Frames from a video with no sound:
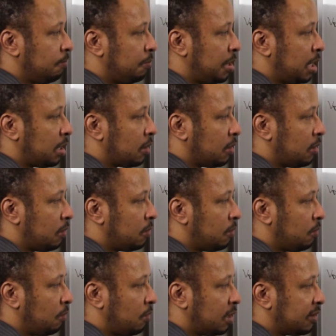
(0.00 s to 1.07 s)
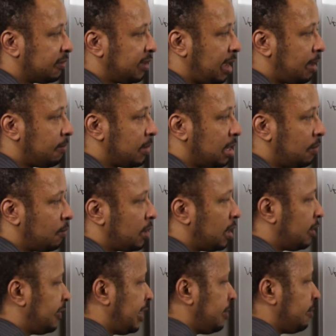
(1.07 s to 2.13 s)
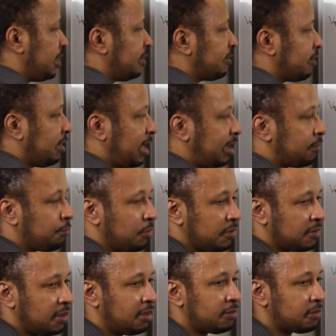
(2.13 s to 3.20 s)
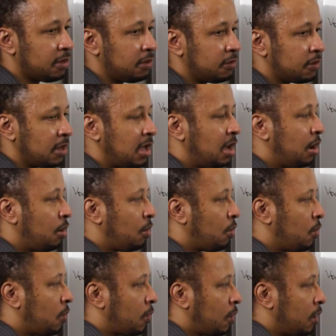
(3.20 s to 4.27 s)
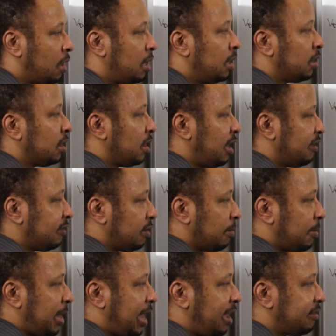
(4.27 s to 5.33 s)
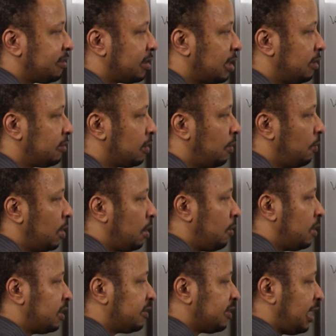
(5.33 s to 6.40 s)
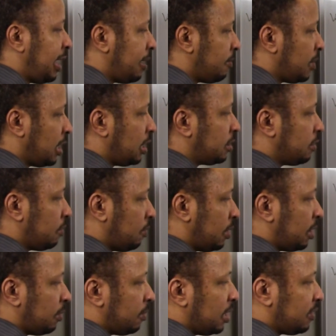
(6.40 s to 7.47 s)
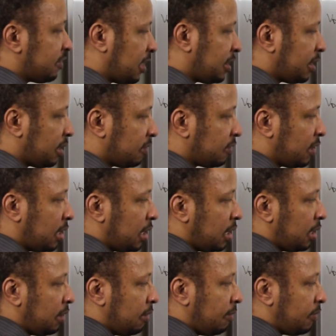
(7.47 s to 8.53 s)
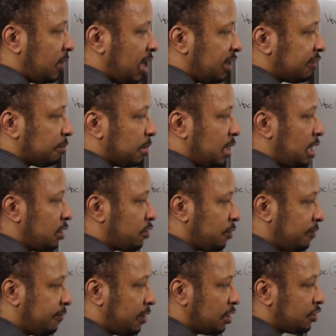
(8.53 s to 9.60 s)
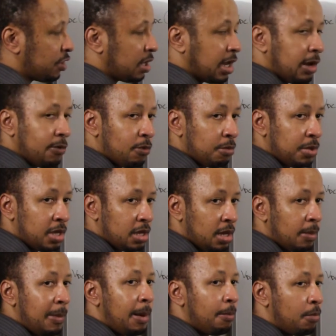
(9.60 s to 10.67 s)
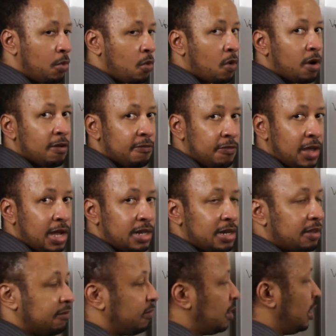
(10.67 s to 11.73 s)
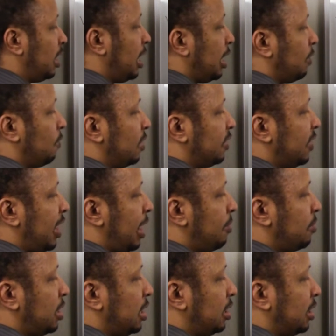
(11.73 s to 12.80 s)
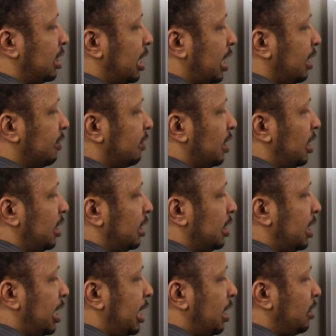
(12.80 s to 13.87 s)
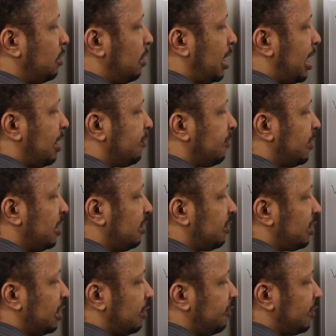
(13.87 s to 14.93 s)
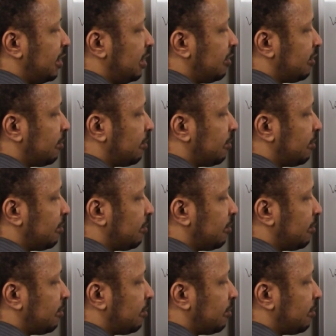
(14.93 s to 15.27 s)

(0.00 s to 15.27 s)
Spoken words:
bigger. What does that mean? Well, that means less resistance or less capacitance. Well, what does that mean? Well, it means that this exponential function here will become more effective. And with that being the case, now you have Vc of t